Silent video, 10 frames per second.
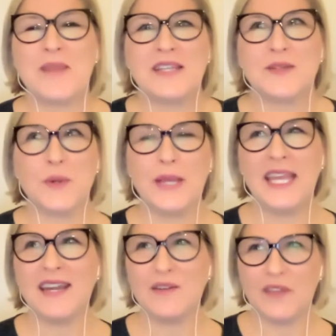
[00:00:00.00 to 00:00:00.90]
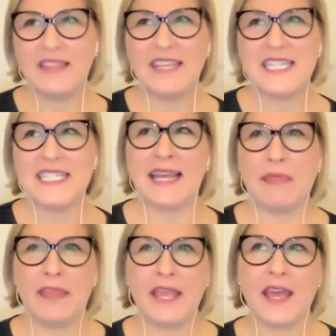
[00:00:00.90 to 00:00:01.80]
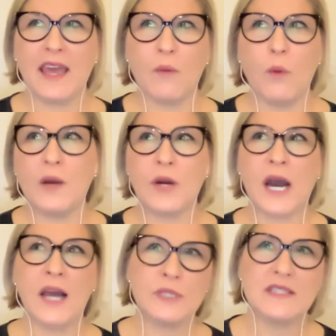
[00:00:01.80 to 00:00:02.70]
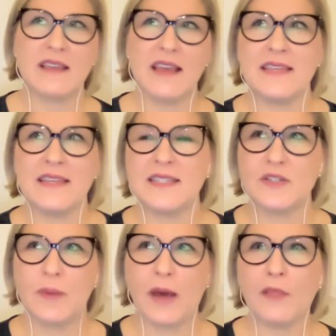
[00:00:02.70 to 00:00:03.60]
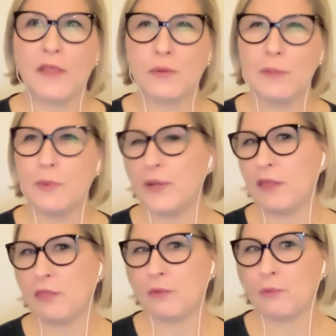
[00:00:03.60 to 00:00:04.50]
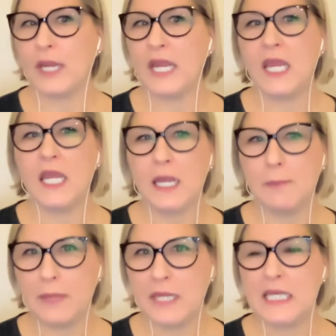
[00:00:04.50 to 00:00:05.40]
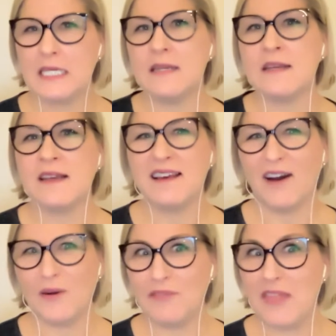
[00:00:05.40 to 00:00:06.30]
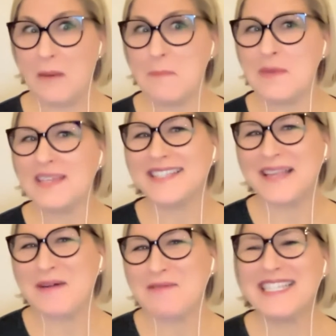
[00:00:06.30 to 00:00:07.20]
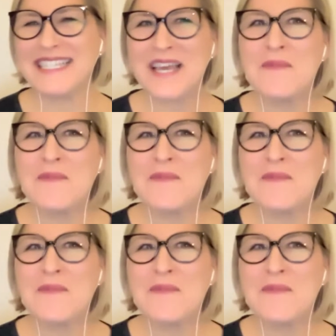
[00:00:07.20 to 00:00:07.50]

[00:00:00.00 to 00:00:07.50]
So in Finland, I think what I would say is there's about 3.3 million of them saunas